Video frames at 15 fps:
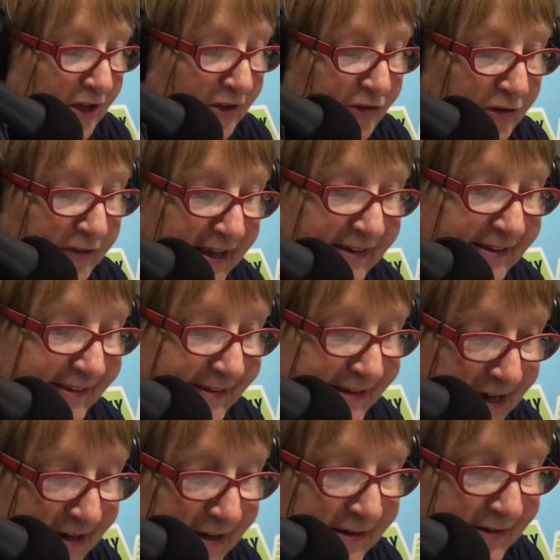So that
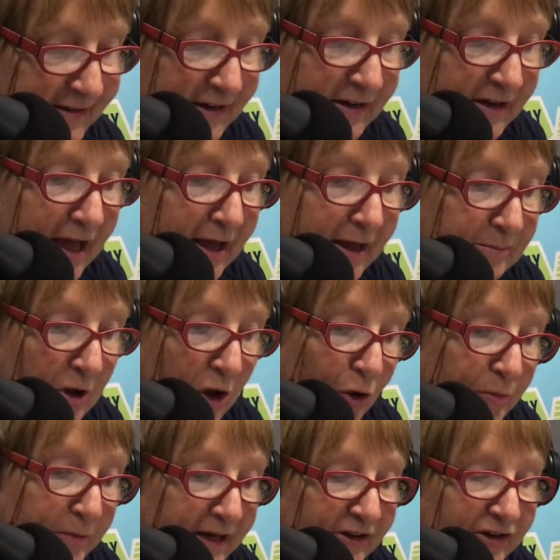staggered
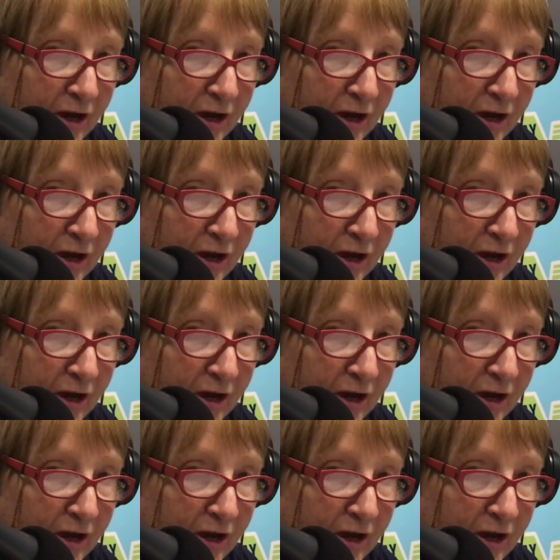opening